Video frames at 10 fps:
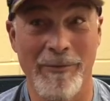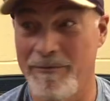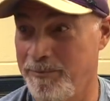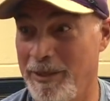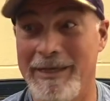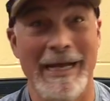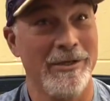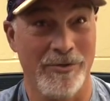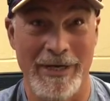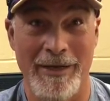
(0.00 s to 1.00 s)
we've played
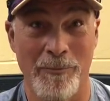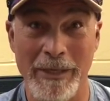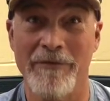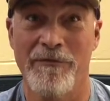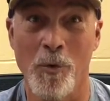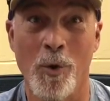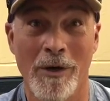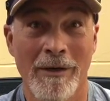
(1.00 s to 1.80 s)
Destrehan week 4.